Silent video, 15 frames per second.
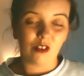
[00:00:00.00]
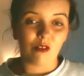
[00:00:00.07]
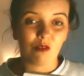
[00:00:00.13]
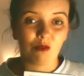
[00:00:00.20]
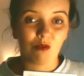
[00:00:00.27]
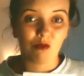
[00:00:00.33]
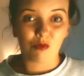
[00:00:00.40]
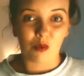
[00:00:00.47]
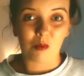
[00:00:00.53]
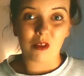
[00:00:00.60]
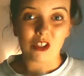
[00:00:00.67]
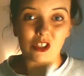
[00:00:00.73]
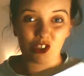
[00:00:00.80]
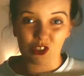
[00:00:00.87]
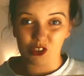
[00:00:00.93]
from a
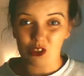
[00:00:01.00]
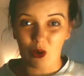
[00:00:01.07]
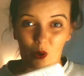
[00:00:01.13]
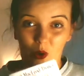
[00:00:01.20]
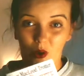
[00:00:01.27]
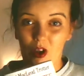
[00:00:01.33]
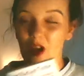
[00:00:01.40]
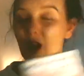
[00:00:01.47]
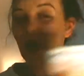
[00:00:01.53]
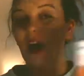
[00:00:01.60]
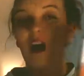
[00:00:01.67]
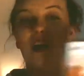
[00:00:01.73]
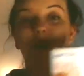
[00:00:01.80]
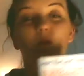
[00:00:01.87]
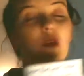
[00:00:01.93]
shop.
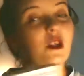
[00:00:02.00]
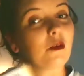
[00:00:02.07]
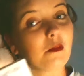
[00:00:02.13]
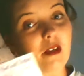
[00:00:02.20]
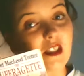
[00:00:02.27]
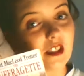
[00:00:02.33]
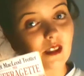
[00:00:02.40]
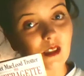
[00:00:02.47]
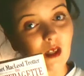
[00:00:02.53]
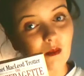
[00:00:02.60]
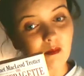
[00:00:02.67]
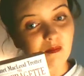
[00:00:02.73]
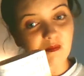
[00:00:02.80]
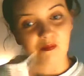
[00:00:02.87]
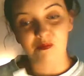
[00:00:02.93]
I wouldn't pick this up.
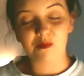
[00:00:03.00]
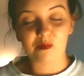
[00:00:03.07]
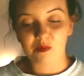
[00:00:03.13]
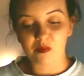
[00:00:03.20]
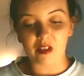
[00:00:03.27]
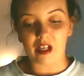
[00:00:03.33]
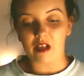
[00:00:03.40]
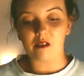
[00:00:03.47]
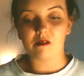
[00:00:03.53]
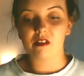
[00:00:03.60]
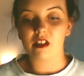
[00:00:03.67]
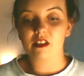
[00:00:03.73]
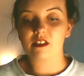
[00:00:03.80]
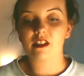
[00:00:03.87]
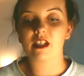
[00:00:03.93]
No,
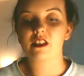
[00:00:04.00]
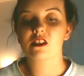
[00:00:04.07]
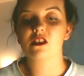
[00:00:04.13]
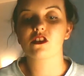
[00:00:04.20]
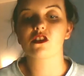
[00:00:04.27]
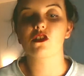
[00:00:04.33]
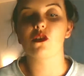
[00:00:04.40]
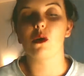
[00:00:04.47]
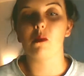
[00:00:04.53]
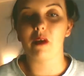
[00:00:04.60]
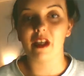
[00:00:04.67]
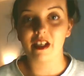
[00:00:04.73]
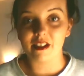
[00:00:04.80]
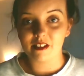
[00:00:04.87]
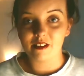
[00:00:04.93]
that's just not
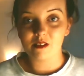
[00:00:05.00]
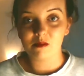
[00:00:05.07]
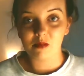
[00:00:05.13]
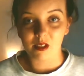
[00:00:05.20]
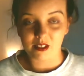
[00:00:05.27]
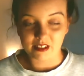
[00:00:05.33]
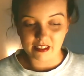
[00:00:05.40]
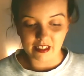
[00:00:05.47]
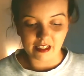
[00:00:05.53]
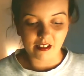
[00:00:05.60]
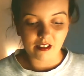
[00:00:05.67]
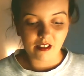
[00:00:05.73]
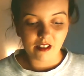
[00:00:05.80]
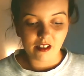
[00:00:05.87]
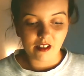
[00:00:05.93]
me, personally.
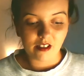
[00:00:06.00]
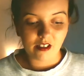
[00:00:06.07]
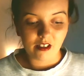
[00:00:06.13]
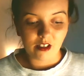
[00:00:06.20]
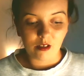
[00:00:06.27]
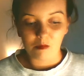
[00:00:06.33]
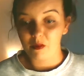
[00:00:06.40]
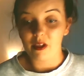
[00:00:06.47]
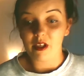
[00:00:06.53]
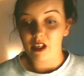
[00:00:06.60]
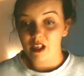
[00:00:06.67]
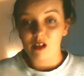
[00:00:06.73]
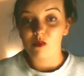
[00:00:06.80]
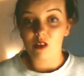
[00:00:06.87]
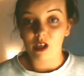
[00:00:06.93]
But
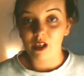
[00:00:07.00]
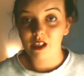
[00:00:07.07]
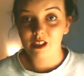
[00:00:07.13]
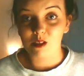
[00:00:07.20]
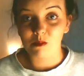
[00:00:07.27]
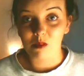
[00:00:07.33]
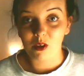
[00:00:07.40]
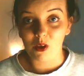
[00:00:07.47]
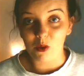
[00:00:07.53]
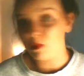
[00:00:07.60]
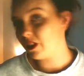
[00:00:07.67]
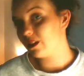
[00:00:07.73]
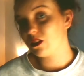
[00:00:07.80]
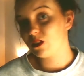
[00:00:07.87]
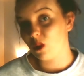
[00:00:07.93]
if you like it down below,
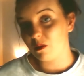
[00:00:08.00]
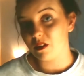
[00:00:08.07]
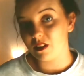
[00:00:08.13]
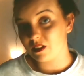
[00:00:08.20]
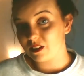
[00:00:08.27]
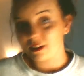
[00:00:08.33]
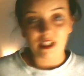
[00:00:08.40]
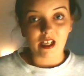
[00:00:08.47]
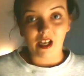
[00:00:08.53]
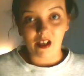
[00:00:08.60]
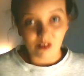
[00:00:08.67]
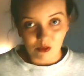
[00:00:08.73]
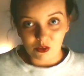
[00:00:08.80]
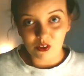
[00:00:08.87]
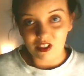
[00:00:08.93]
please comment and say
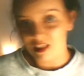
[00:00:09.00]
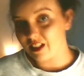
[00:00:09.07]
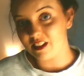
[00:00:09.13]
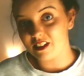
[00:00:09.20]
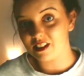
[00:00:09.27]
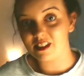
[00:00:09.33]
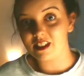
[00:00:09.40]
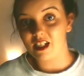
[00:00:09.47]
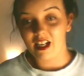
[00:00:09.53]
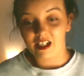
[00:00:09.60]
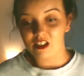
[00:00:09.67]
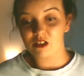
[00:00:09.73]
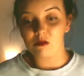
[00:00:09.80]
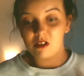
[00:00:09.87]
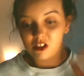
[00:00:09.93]
how good it is, because then I
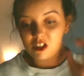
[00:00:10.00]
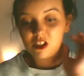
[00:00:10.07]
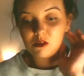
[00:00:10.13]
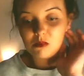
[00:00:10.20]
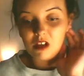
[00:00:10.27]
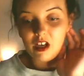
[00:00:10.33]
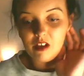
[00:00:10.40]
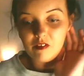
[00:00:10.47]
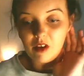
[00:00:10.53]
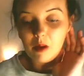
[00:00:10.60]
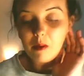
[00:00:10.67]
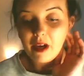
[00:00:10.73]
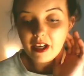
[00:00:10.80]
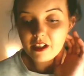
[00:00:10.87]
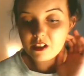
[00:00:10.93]
actually might change my life. I
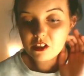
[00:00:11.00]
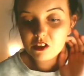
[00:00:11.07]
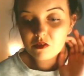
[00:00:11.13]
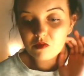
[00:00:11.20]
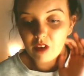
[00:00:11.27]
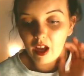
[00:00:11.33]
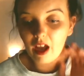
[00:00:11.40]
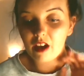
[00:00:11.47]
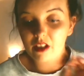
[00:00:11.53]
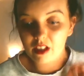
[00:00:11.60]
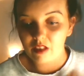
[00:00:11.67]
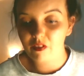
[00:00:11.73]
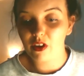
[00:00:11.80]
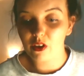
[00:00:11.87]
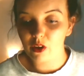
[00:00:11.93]
might actually
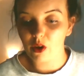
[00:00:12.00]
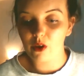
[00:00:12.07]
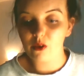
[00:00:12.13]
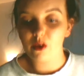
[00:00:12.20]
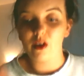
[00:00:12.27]
give it a go